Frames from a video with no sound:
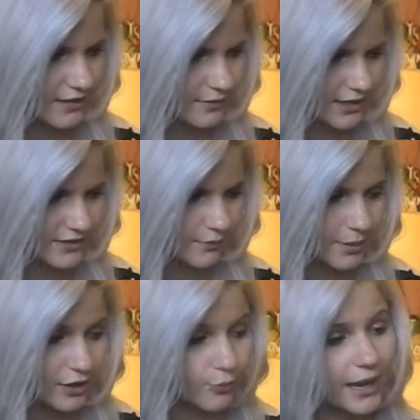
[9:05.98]
like some
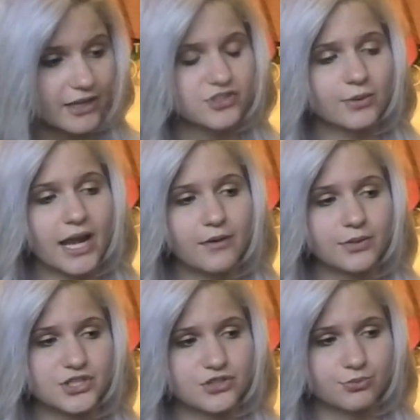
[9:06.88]
pillar box red,
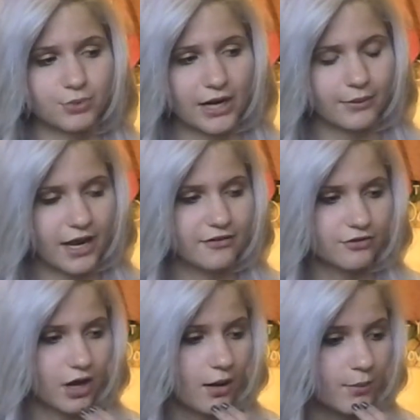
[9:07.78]
which is a bright red
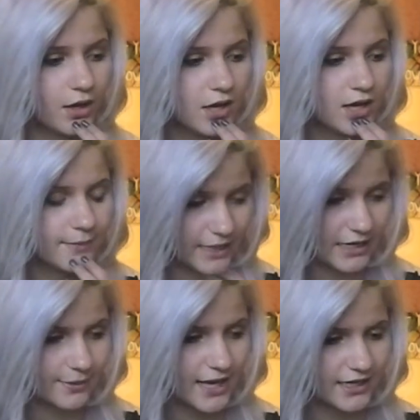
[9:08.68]
from
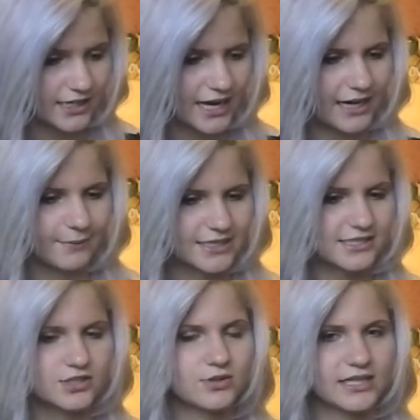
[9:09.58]
Manic Panic, and kind of mix
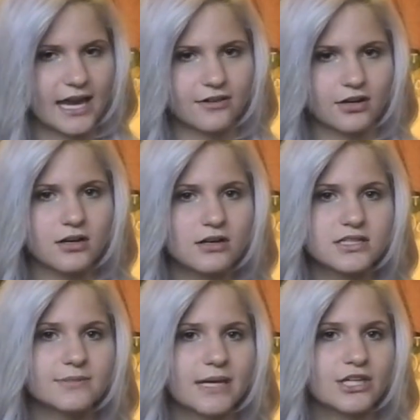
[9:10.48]
the two together
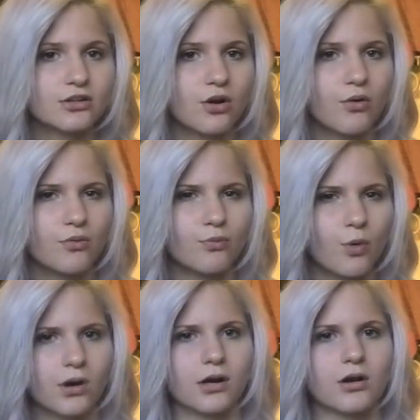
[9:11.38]
to make your own
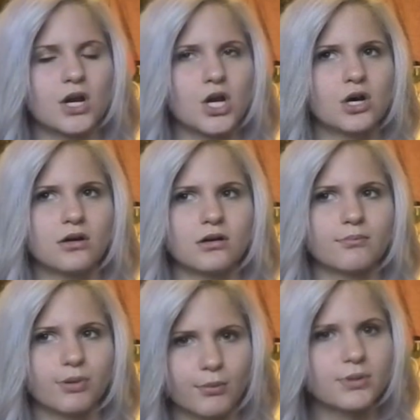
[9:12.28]
more
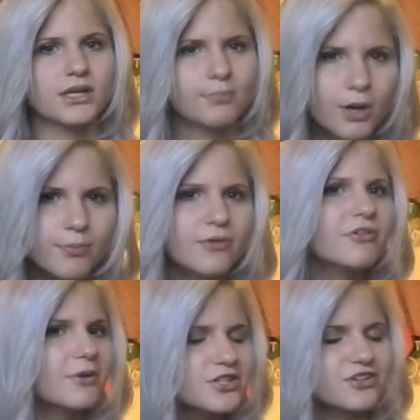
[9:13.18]
purpley purple
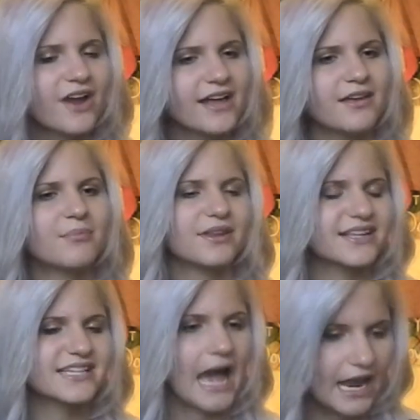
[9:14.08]
from Ultraviolet, but
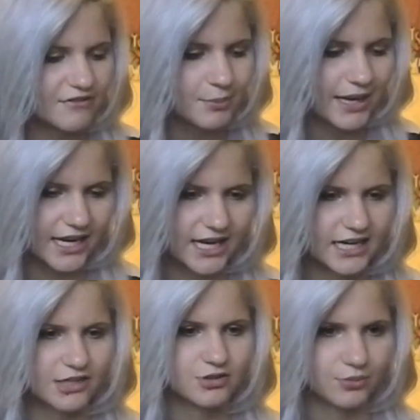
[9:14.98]
that's kind of a pain
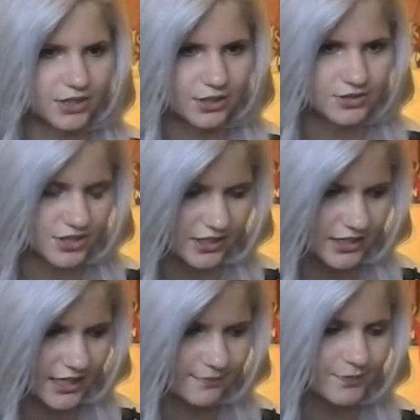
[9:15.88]
and you don't really know what you're gonna
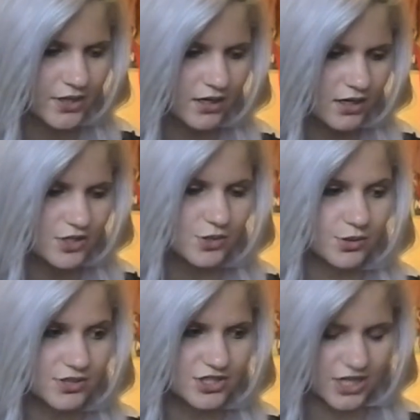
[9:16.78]
get. So I
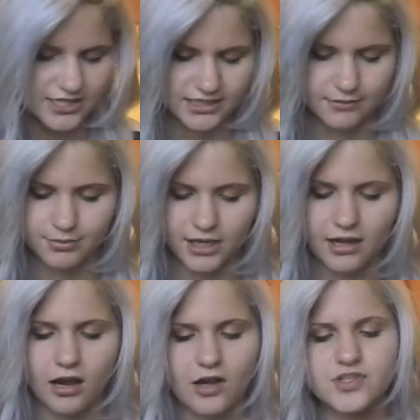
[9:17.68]
don't suggest it. But
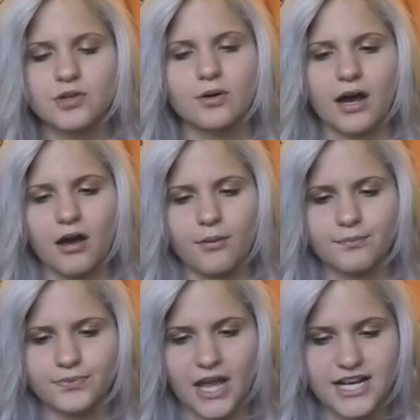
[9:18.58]
also
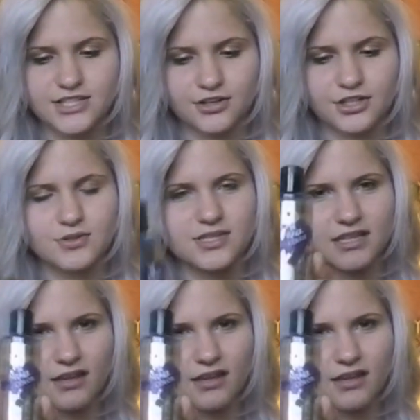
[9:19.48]
I started using